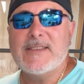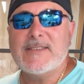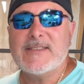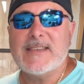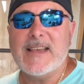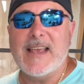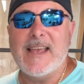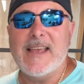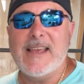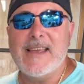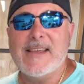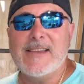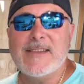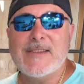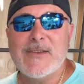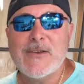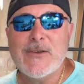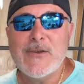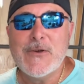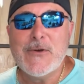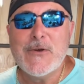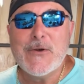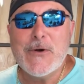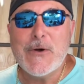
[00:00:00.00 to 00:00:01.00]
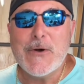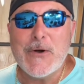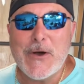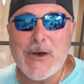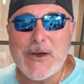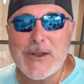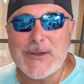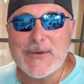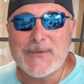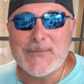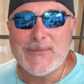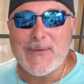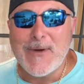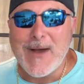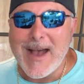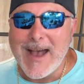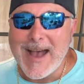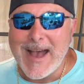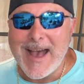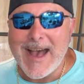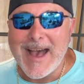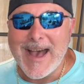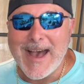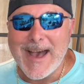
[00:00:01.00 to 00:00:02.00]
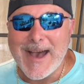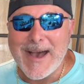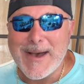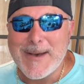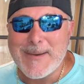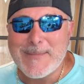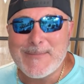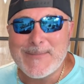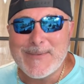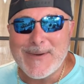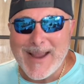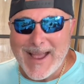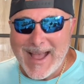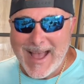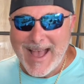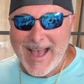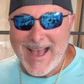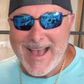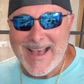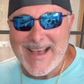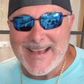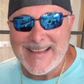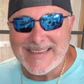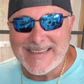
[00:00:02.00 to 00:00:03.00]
saying au revoir, bruh.